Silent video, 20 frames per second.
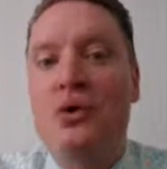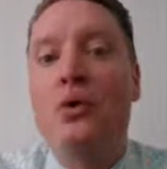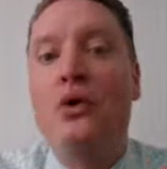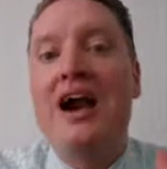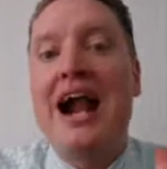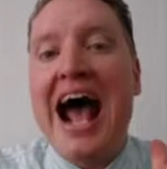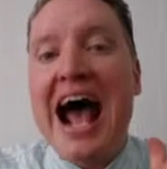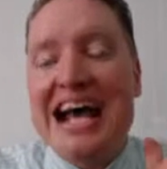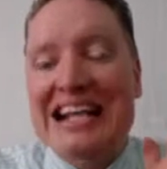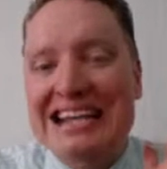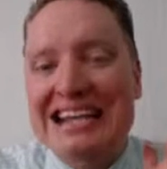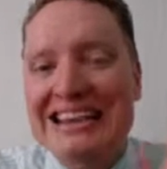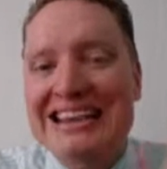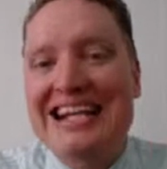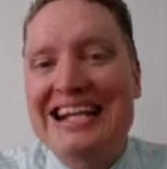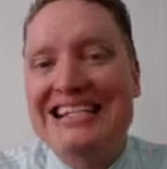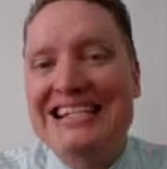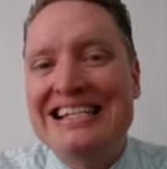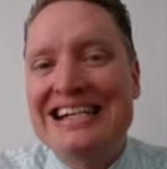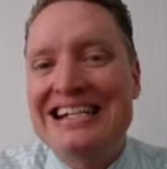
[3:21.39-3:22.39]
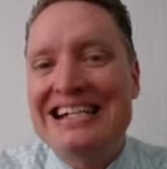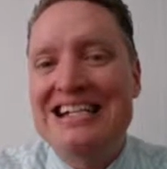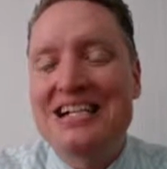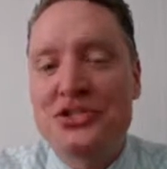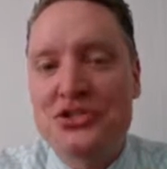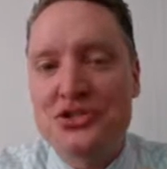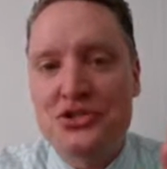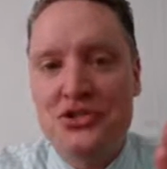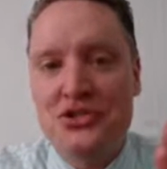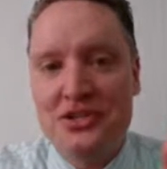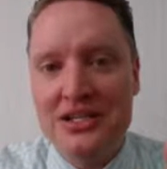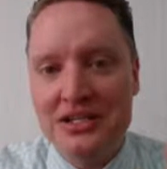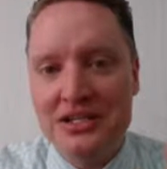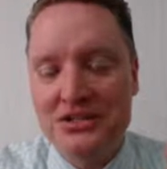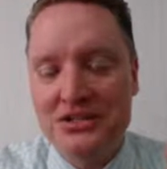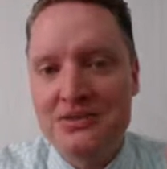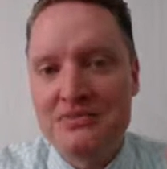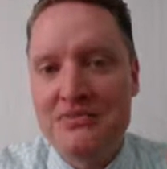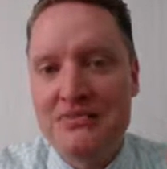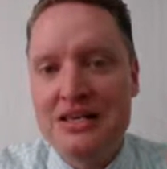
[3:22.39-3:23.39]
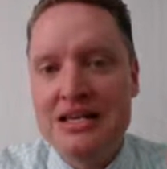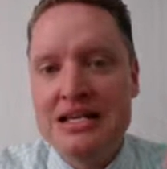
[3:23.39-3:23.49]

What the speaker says: or athletic students.